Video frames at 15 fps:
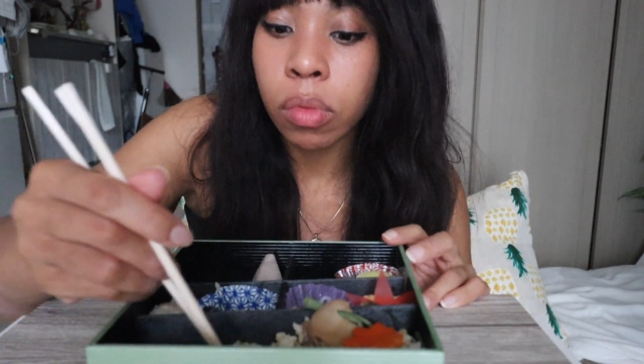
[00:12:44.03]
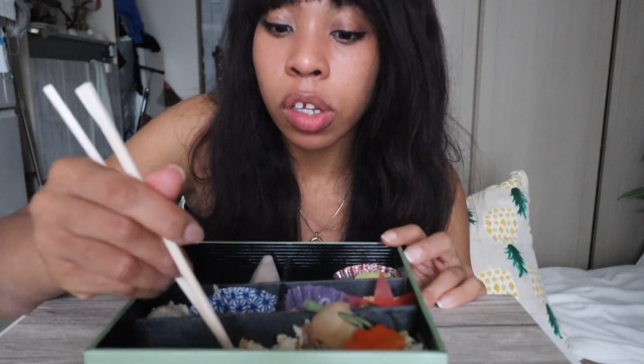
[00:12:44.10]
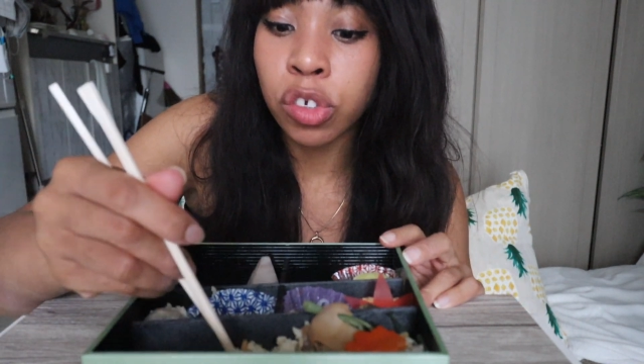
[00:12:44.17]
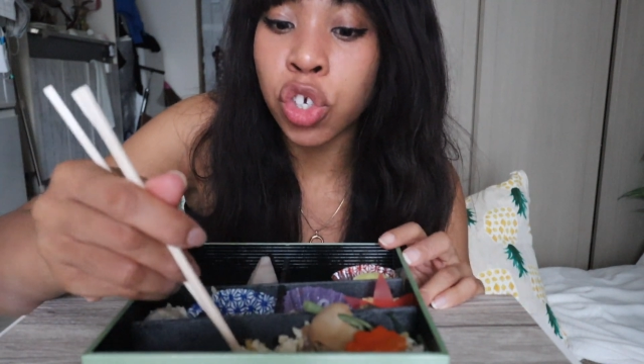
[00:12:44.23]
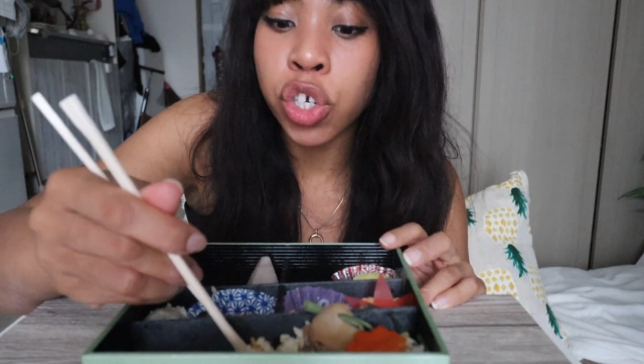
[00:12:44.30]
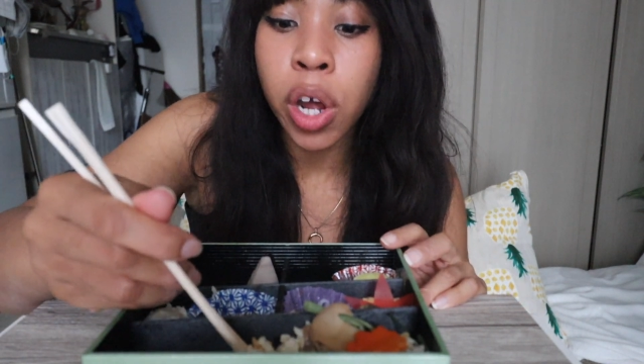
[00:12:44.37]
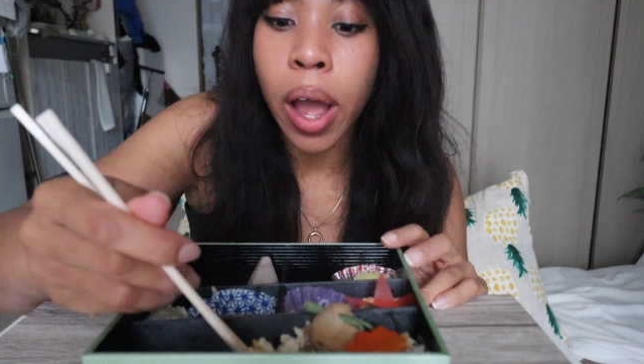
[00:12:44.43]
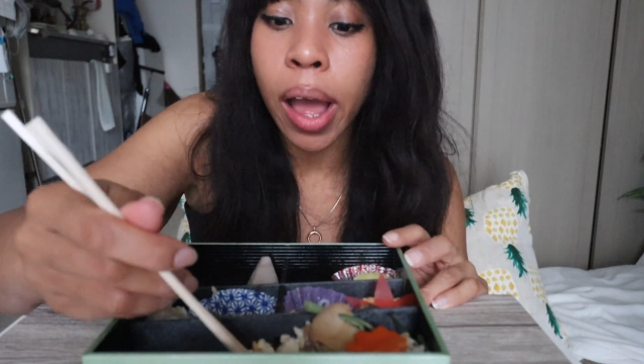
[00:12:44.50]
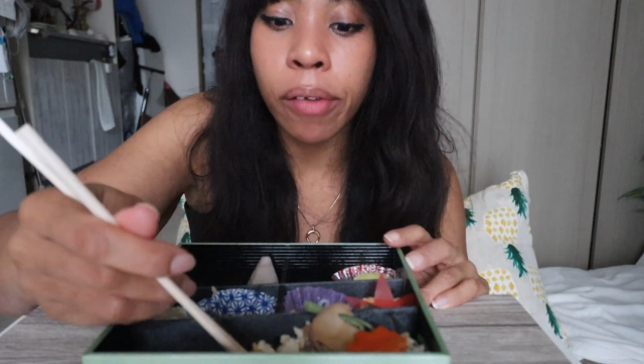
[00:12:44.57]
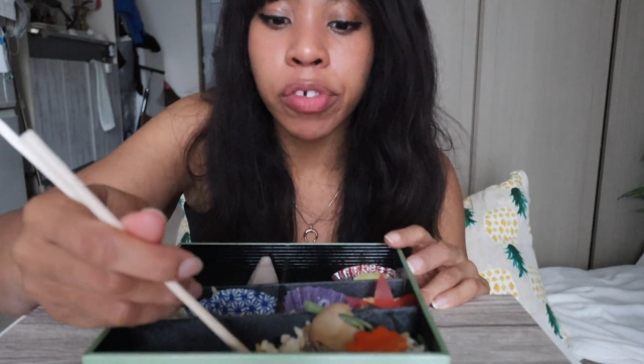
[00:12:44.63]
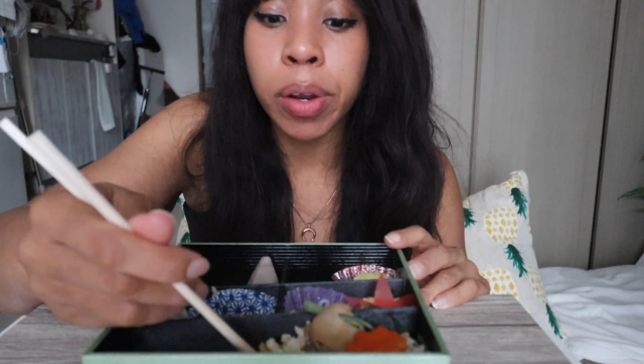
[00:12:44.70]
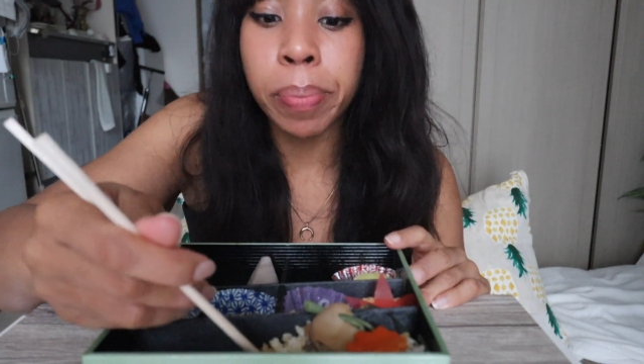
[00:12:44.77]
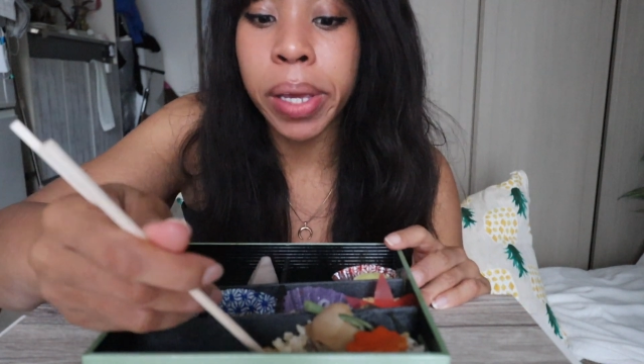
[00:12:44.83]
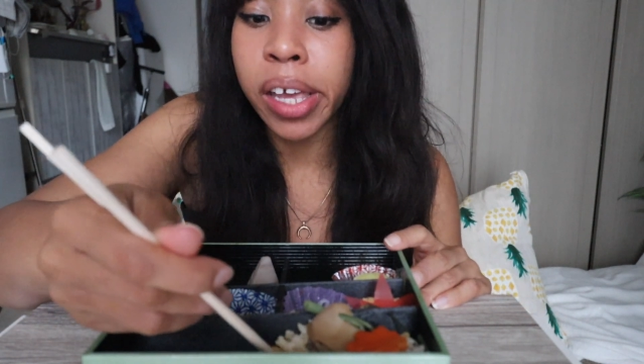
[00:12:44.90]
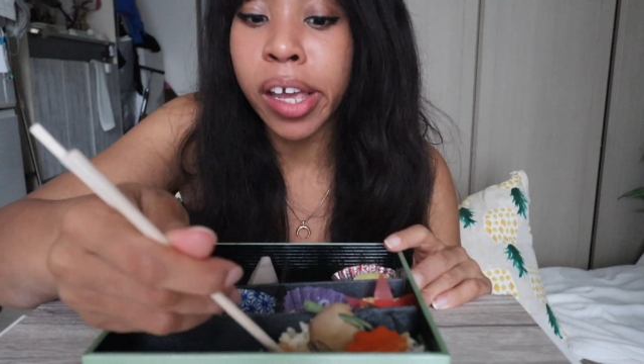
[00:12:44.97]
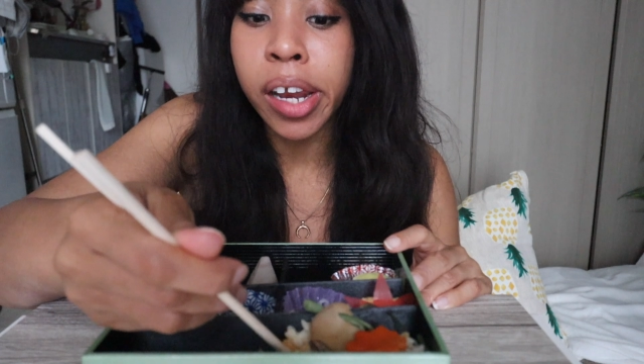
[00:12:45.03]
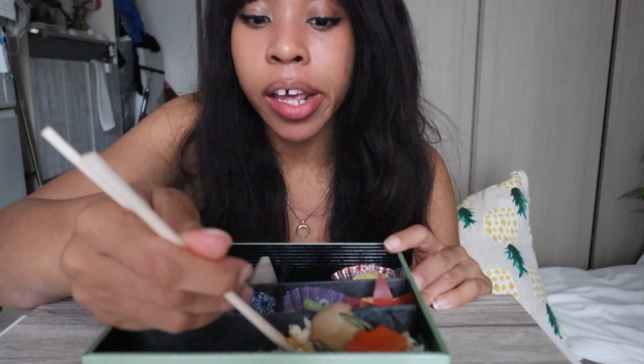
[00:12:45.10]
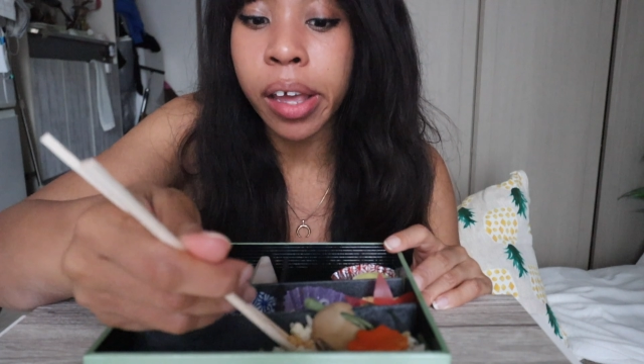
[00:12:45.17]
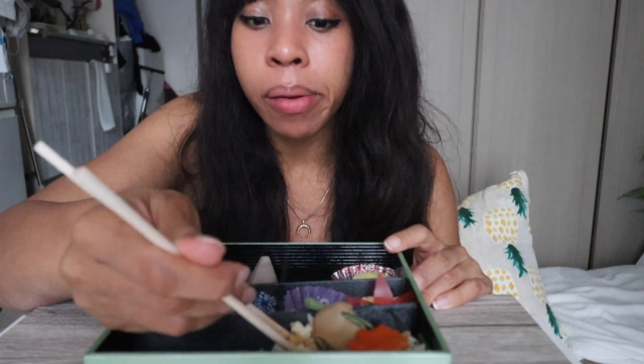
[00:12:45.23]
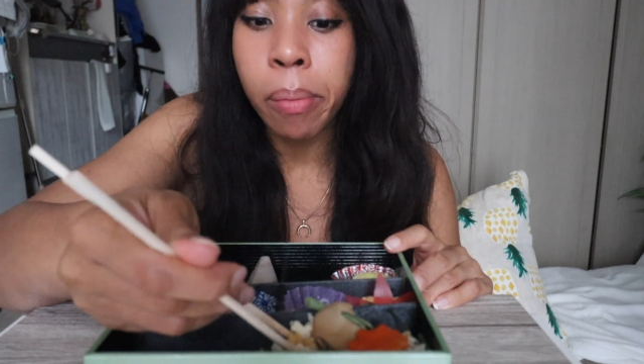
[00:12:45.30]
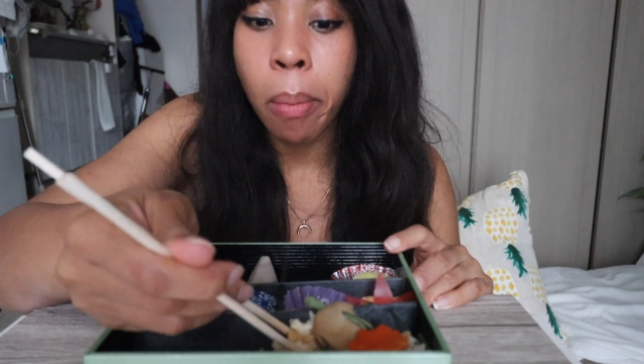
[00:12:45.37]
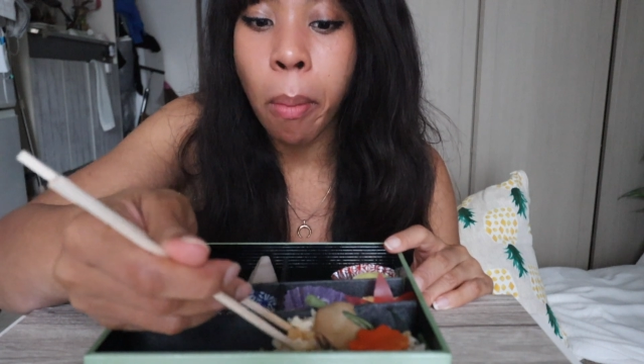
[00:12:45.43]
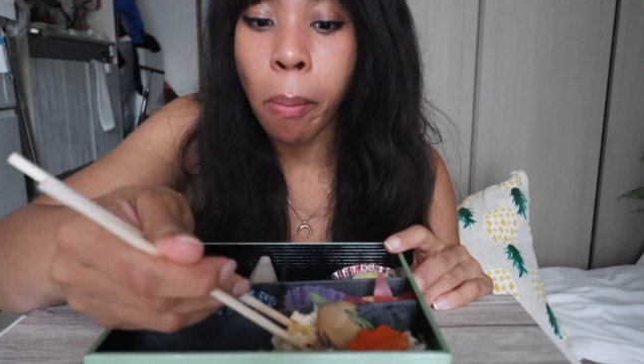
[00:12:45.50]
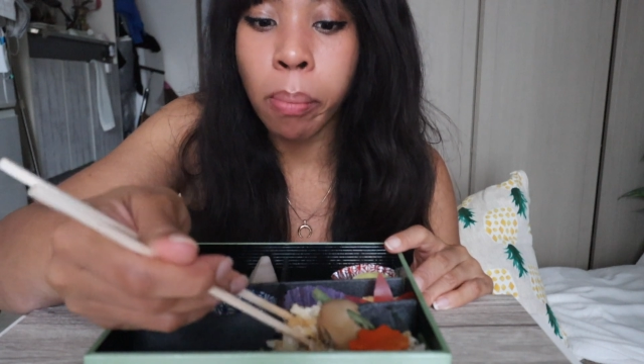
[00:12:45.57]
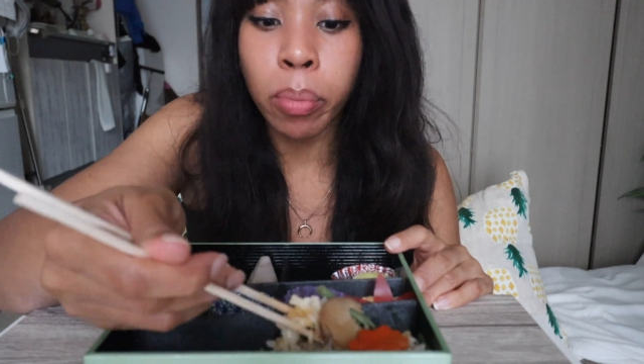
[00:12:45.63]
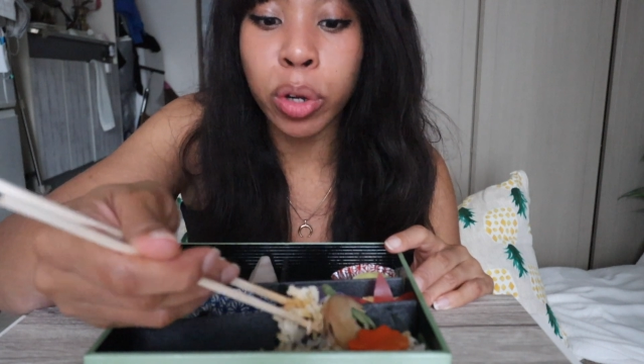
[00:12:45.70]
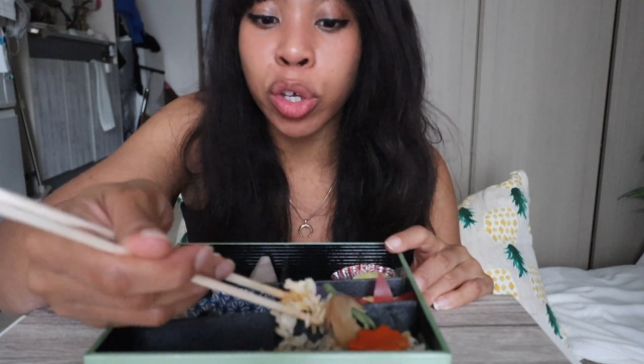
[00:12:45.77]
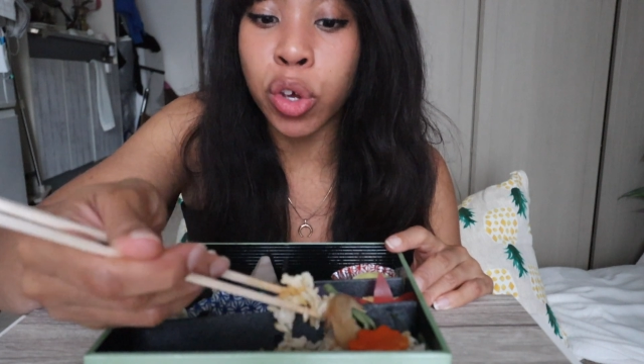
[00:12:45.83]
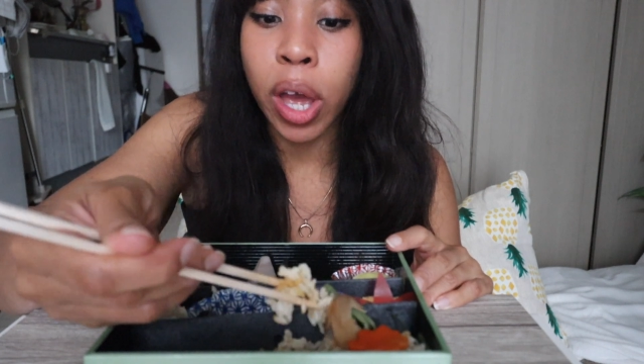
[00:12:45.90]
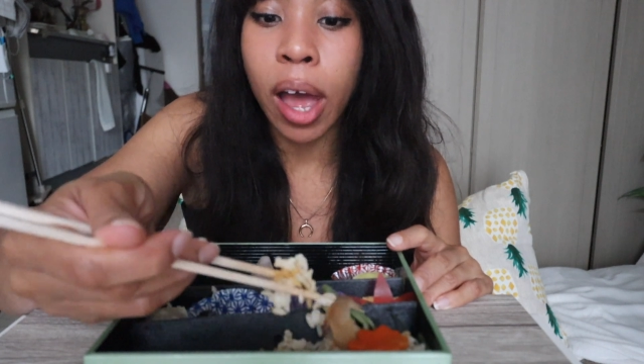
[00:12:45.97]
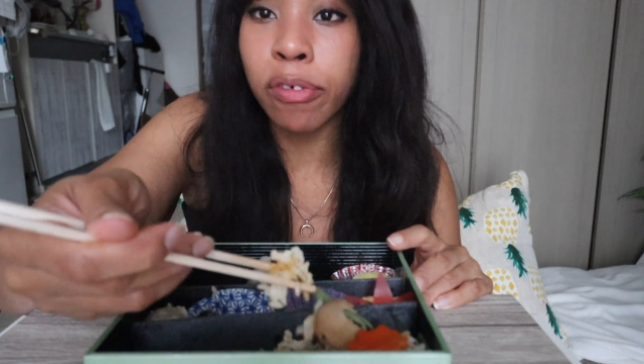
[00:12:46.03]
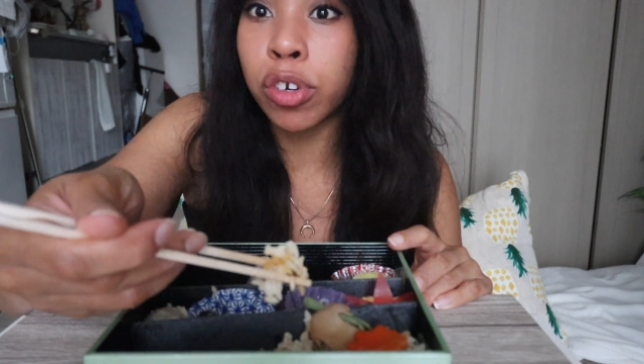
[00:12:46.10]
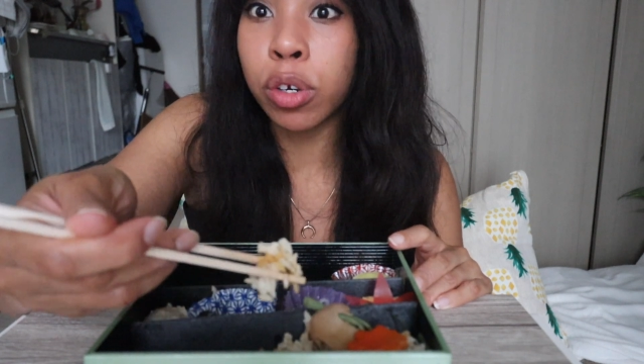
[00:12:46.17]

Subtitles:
You don't have to be in it, but you have